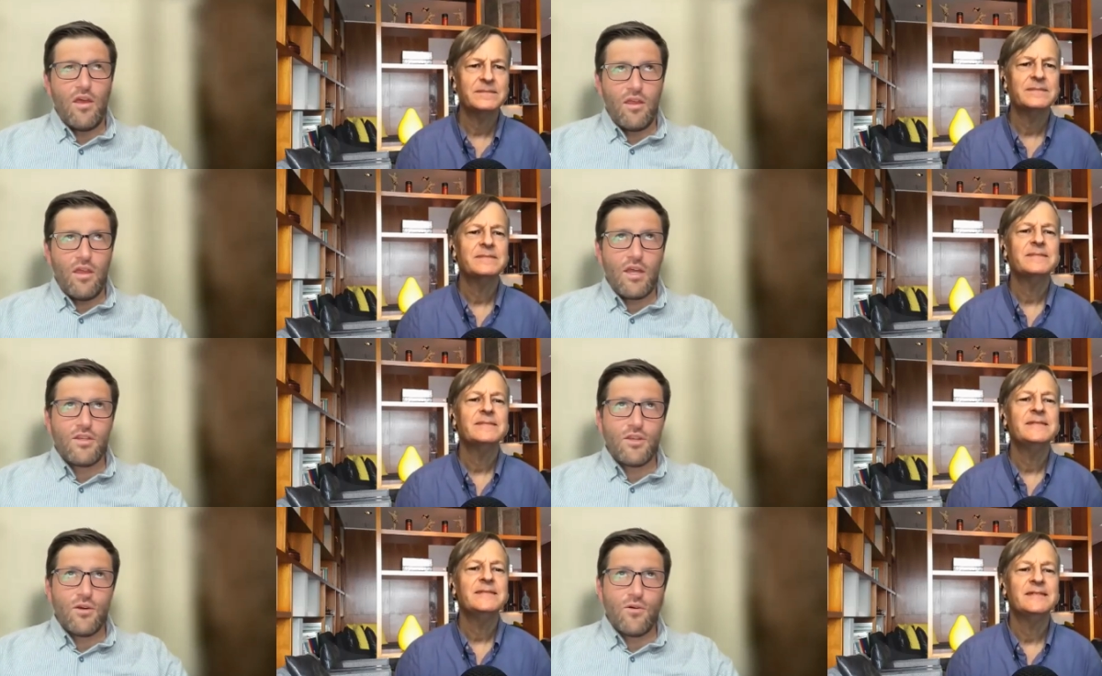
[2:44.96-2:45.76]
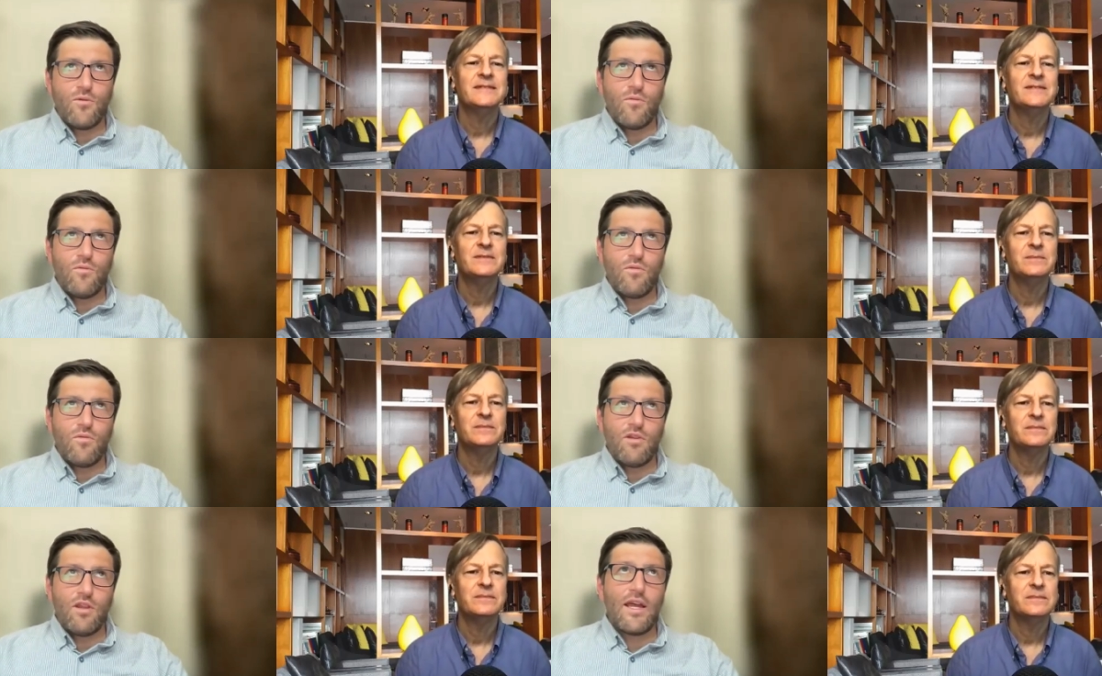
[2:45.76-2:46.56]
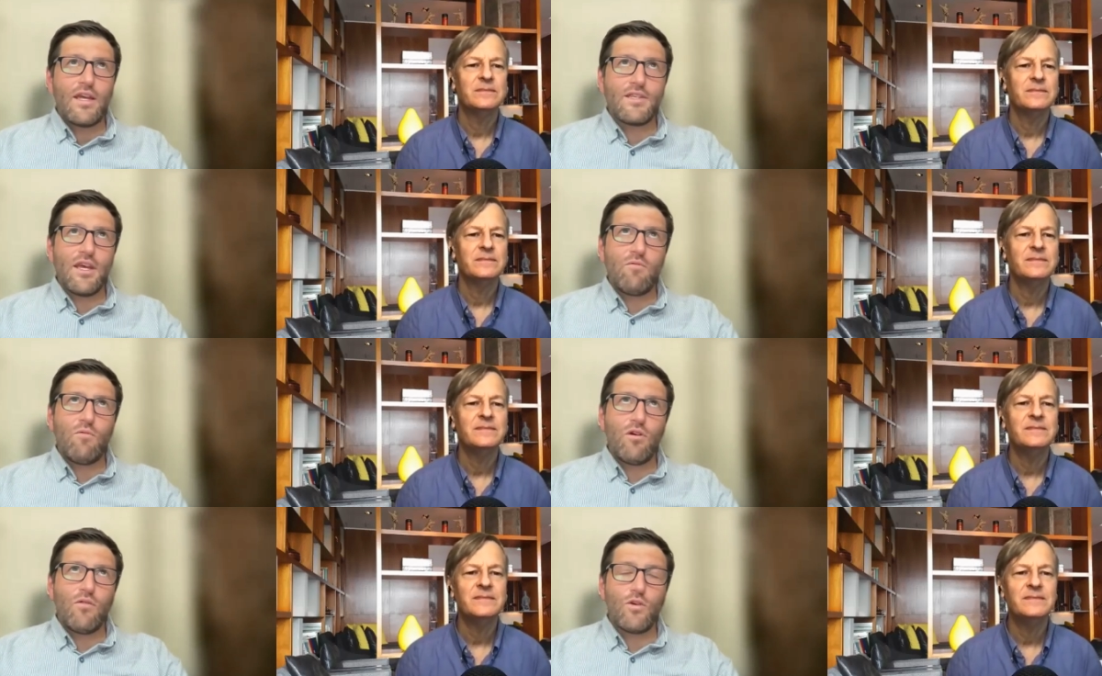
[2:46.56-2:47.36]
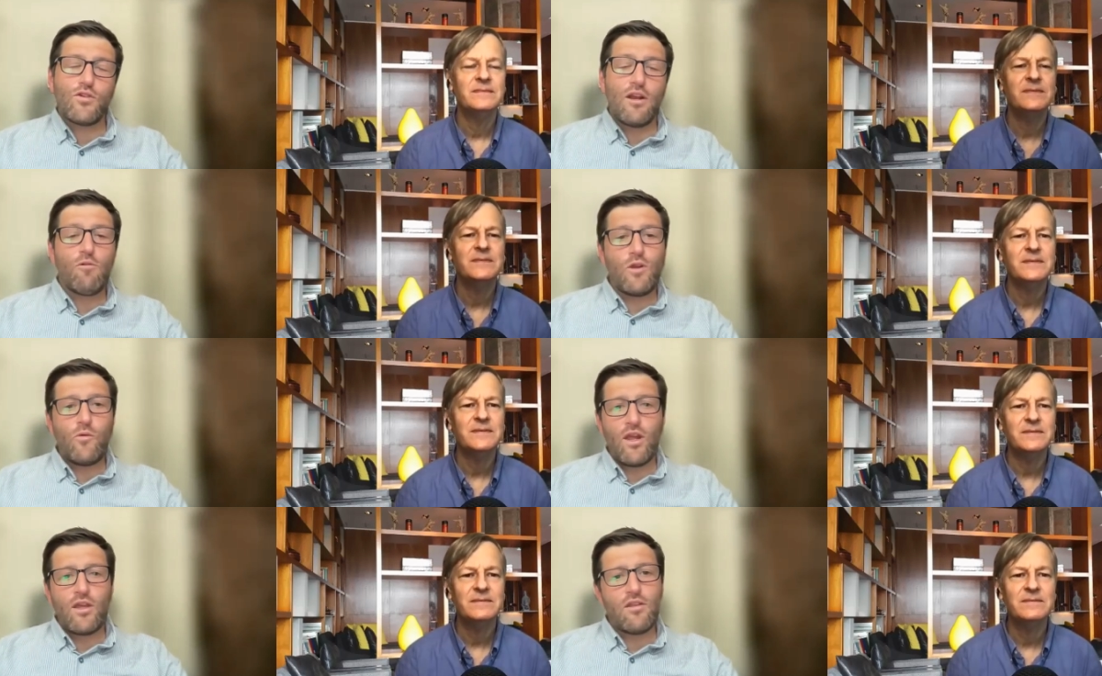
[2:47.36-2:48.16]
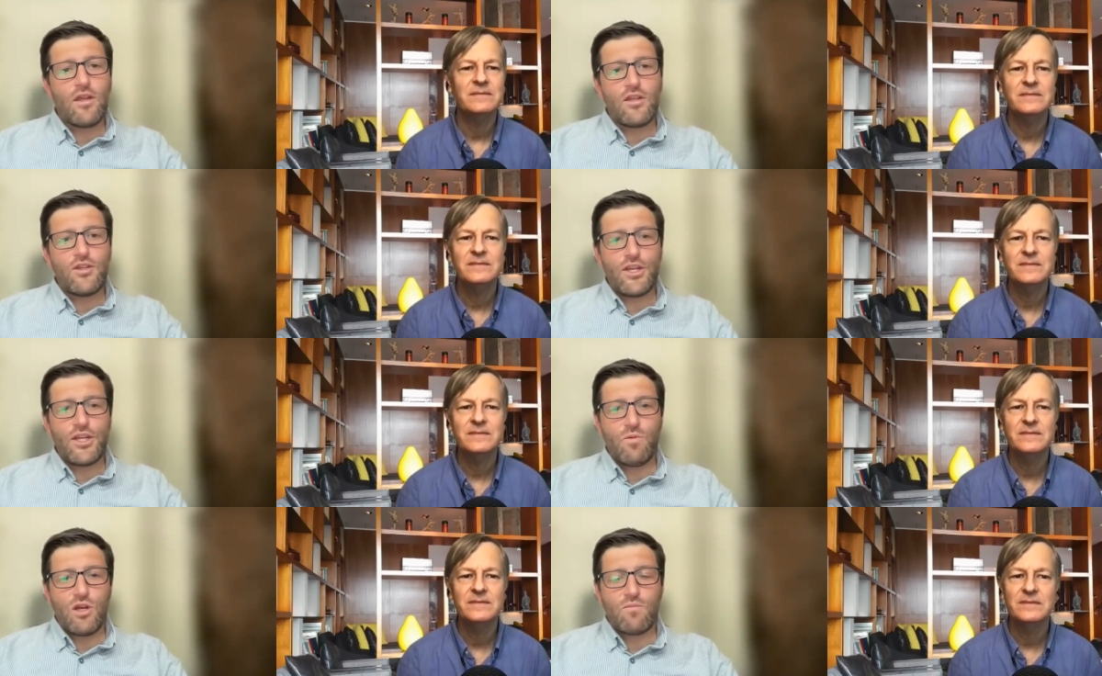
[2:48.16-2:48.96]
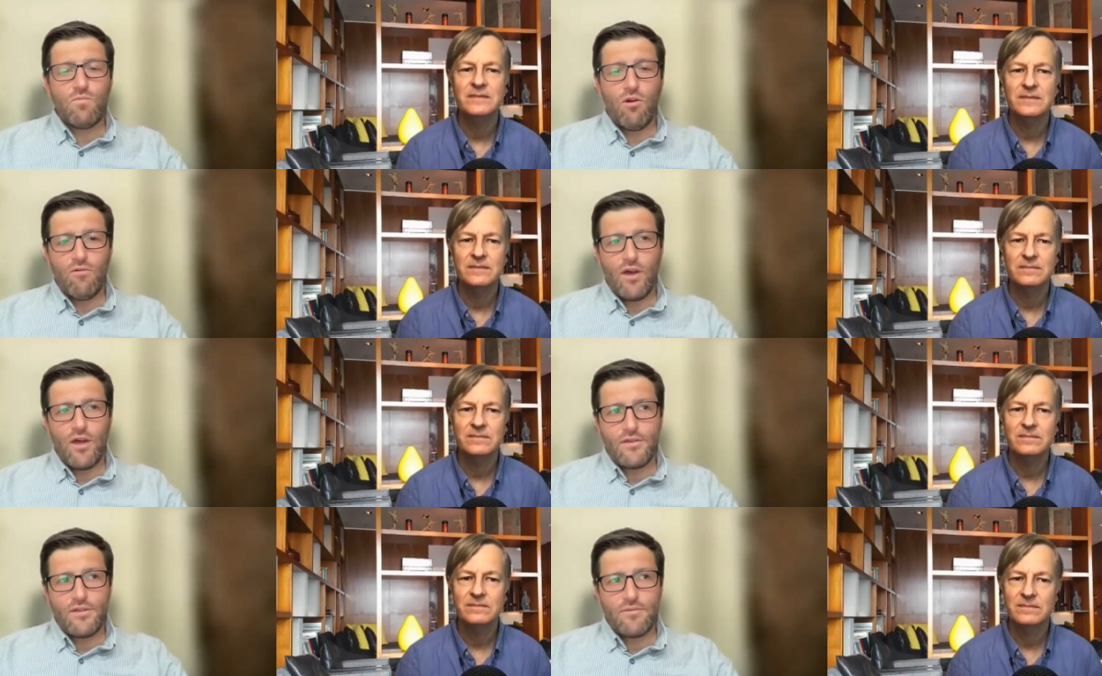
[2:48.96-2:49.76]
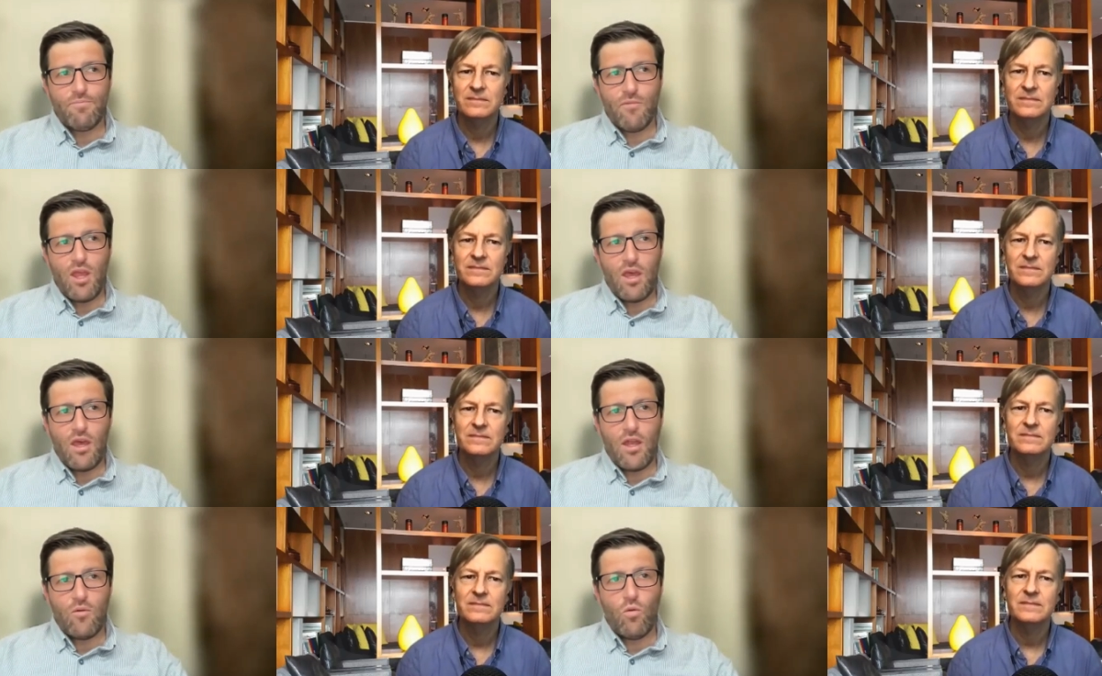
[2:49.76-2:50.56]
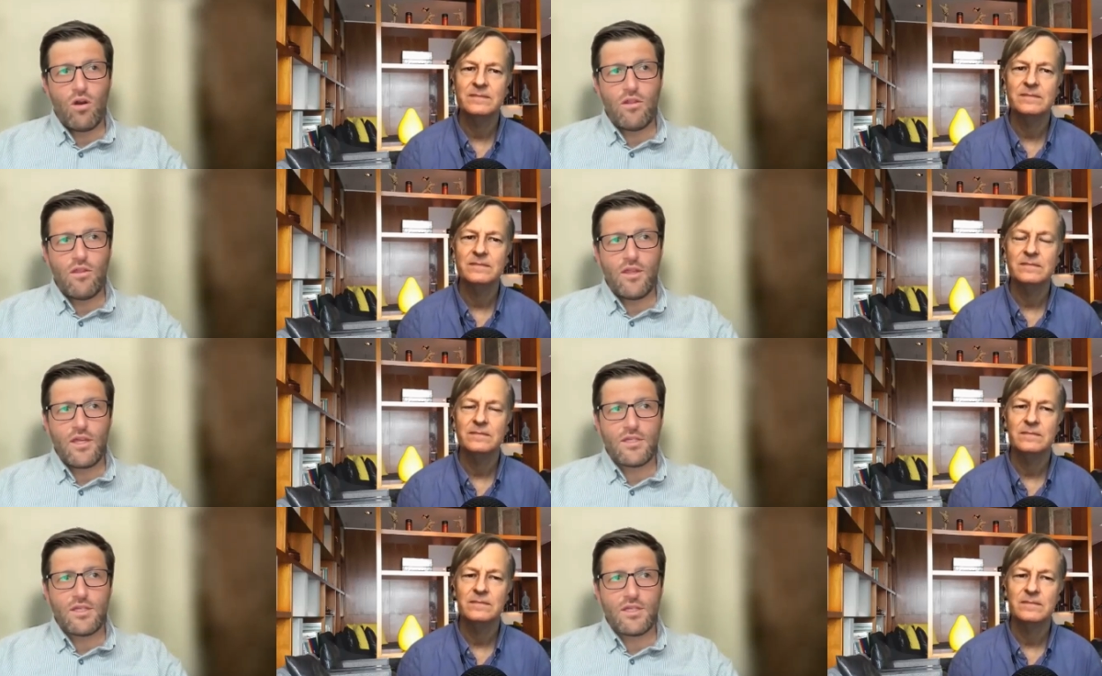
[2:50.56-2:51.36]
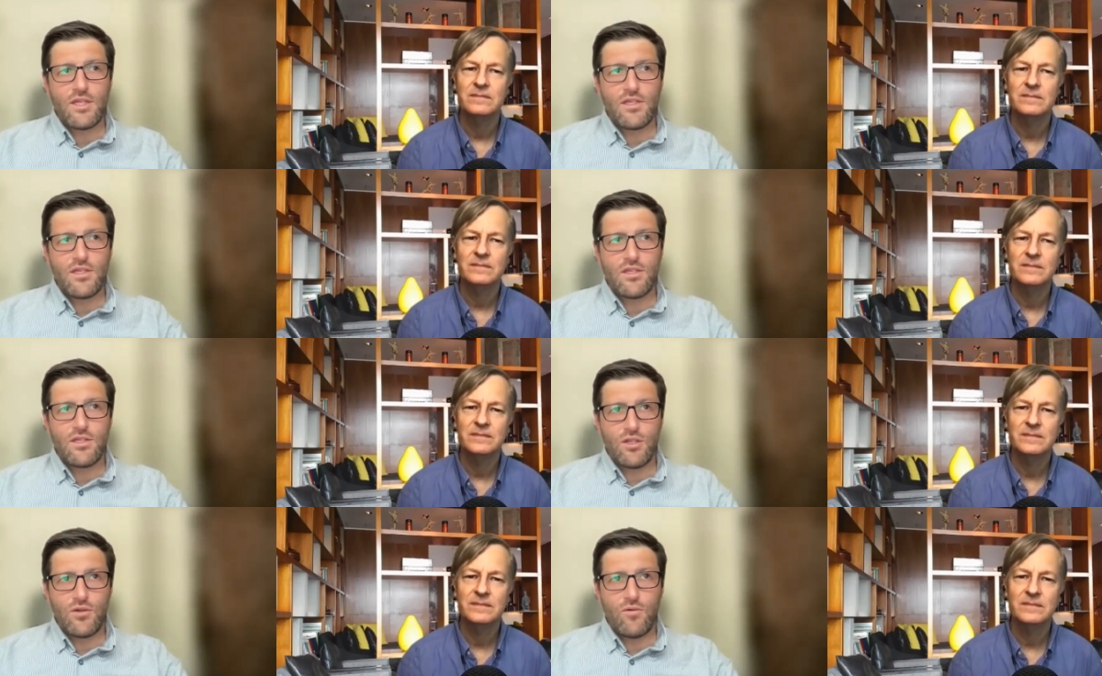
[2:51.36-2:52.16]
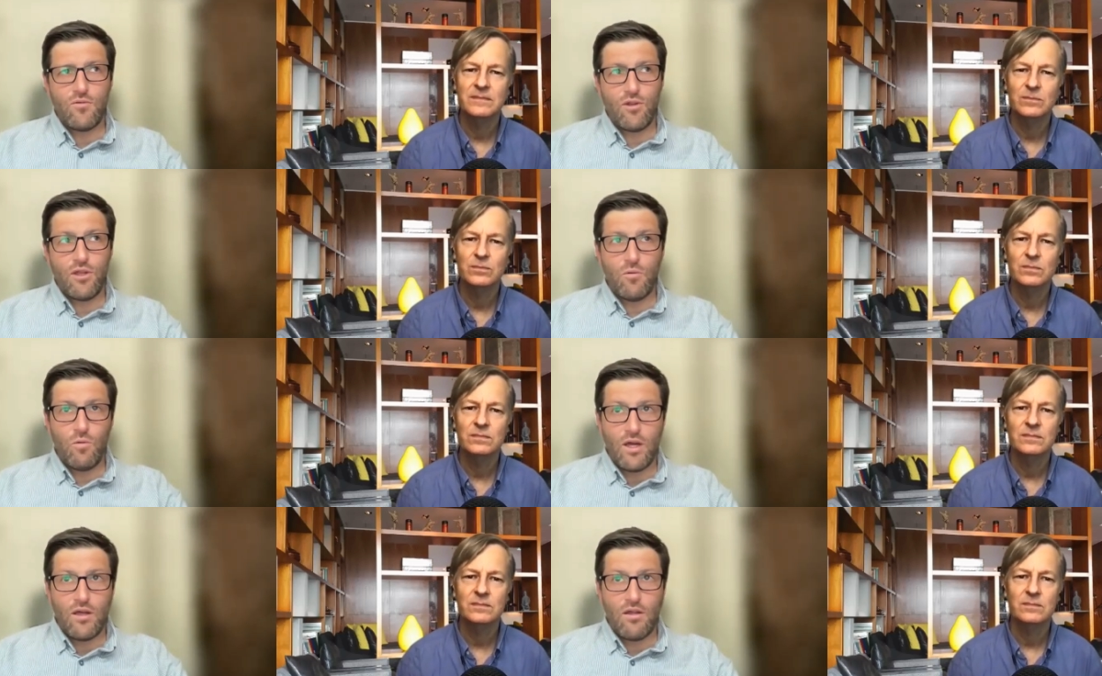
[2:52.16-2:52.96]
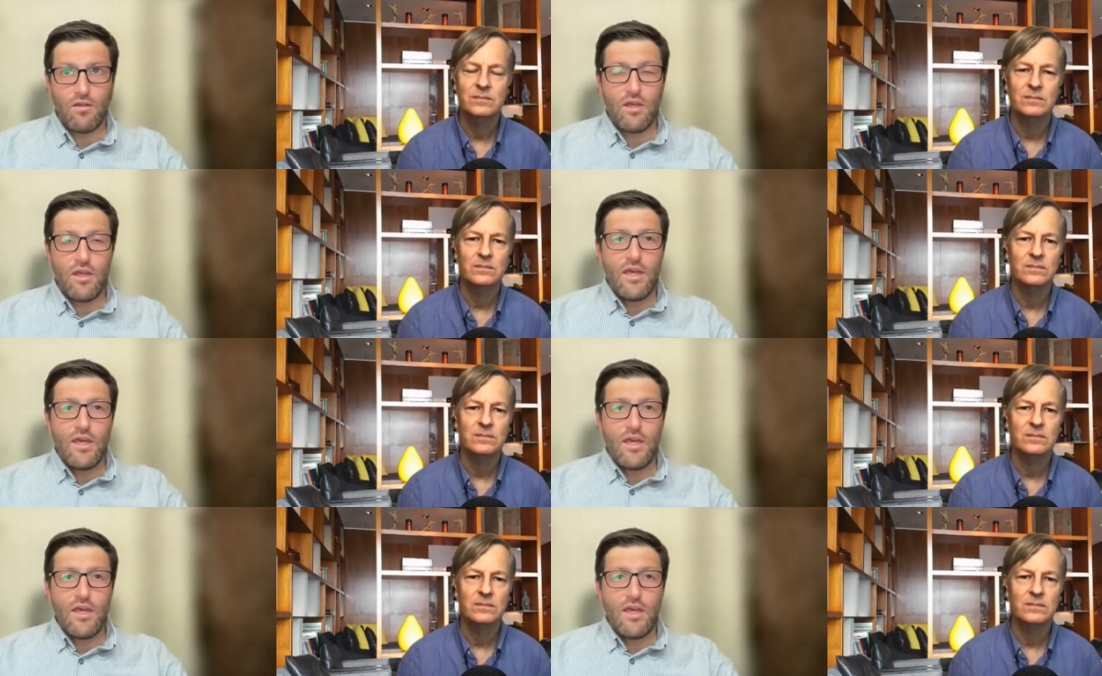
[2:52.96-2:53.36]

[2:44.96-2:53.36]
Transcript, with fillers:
Speaker 1: Yeah. So like I said, we're we're trying to re-regulate gene expression profiles. And one of the things diseases do really well